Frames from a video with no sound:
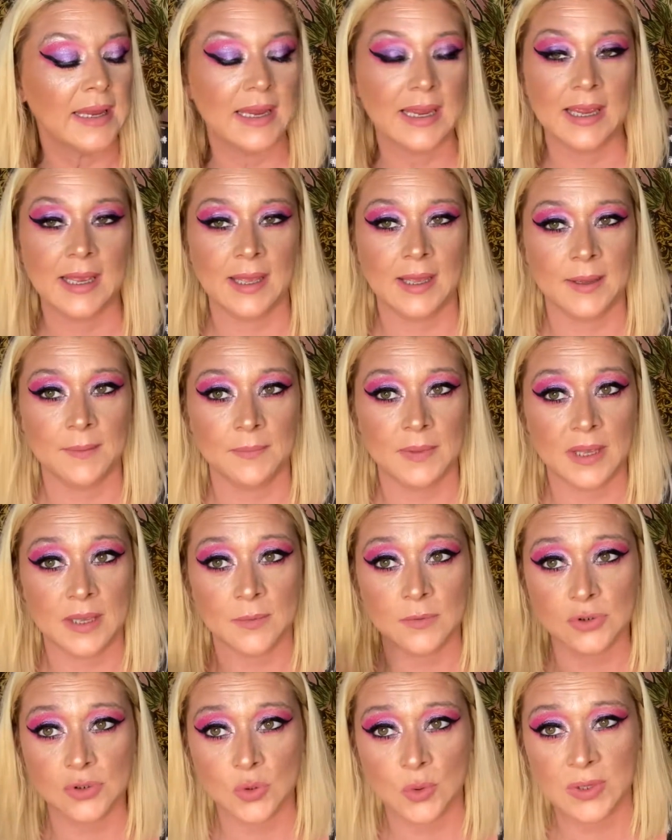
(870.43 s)
It
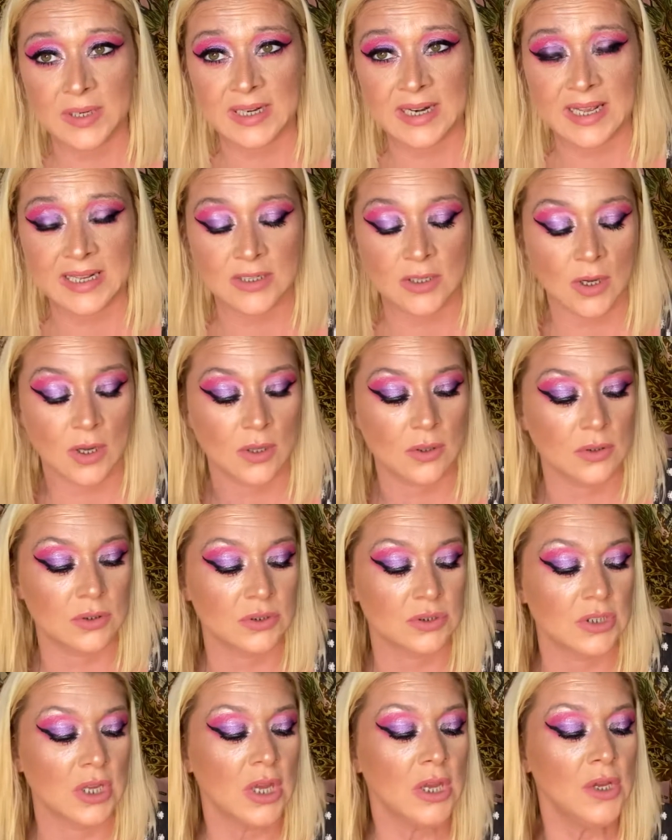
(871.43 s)
was
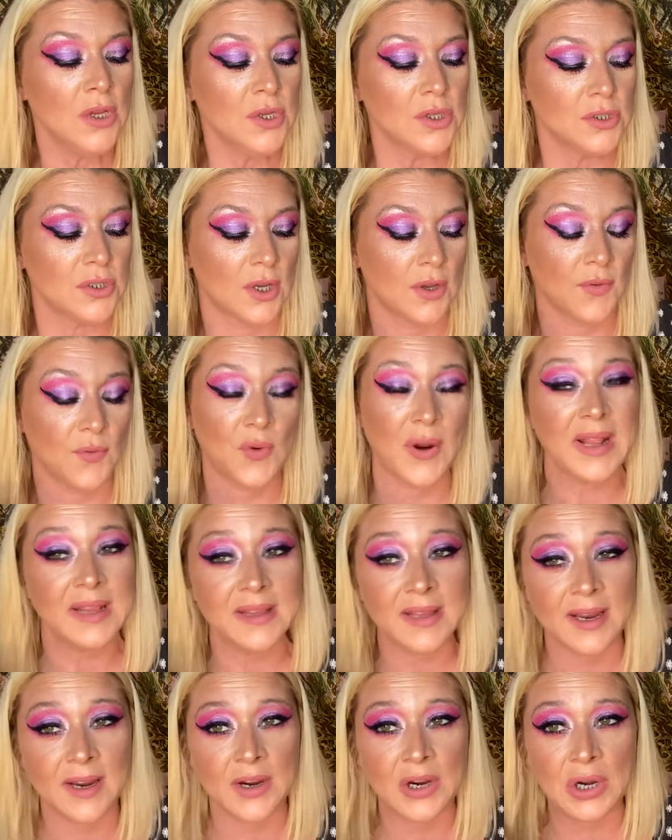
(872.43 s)
$29. So right
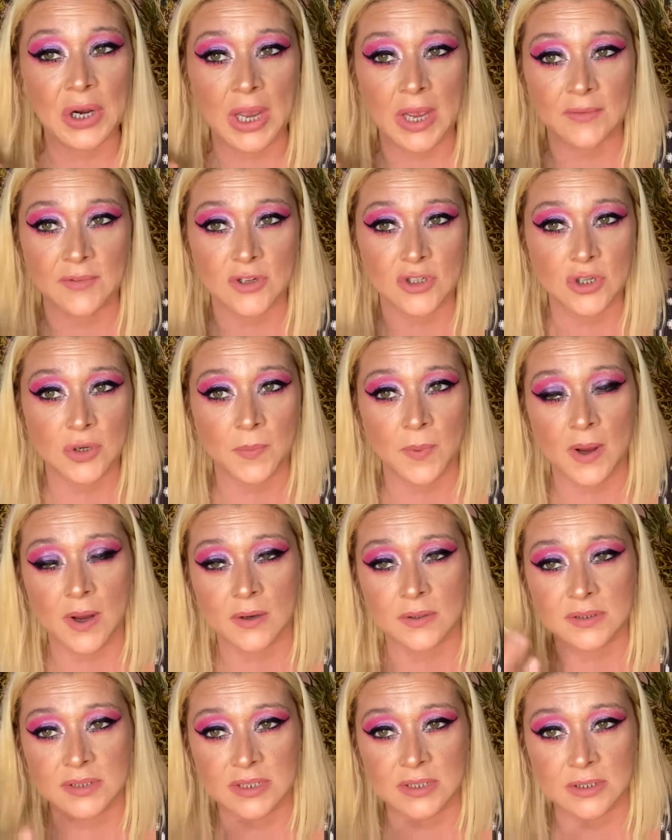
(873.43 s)
there covered your
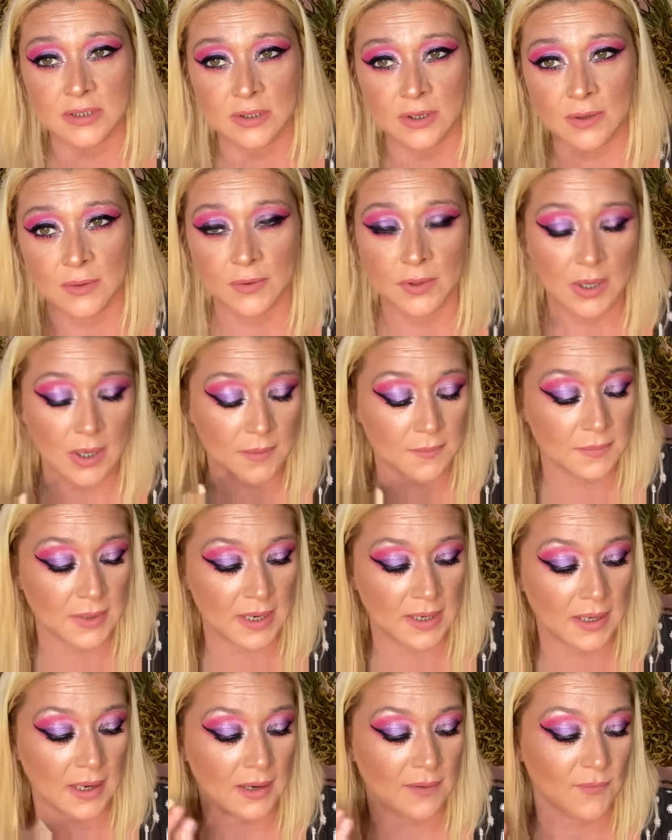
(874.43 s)
box, and you know, you got
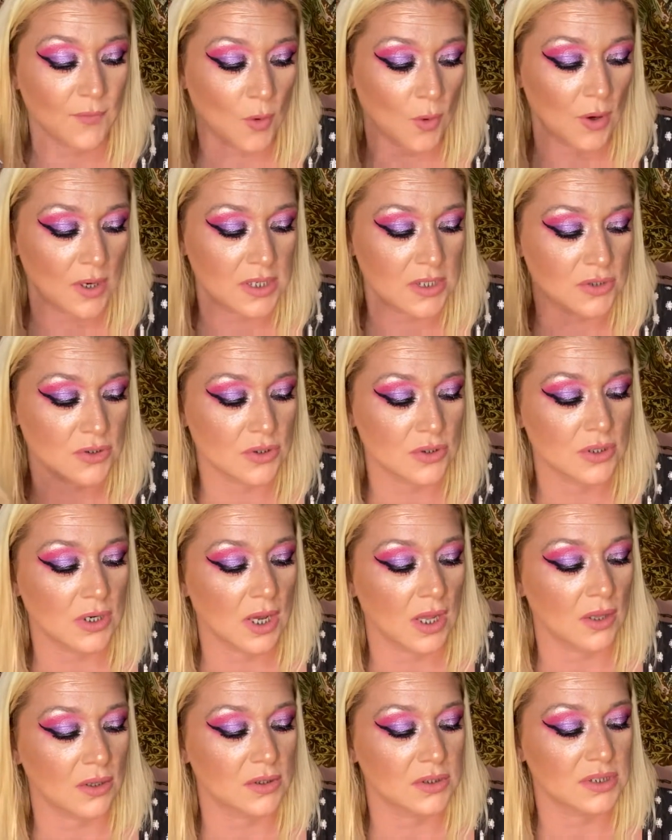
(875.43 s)
made like $4 extra.
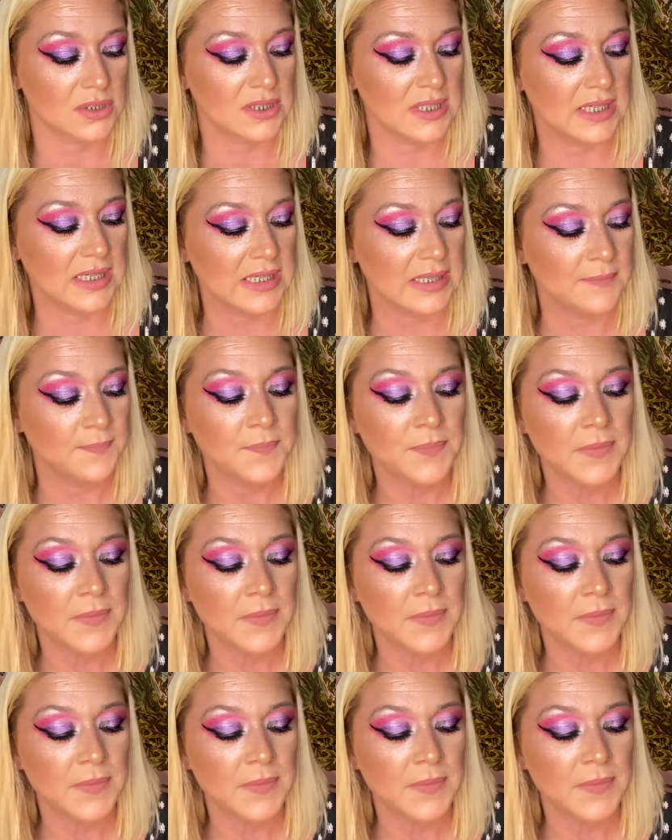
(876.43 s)
Then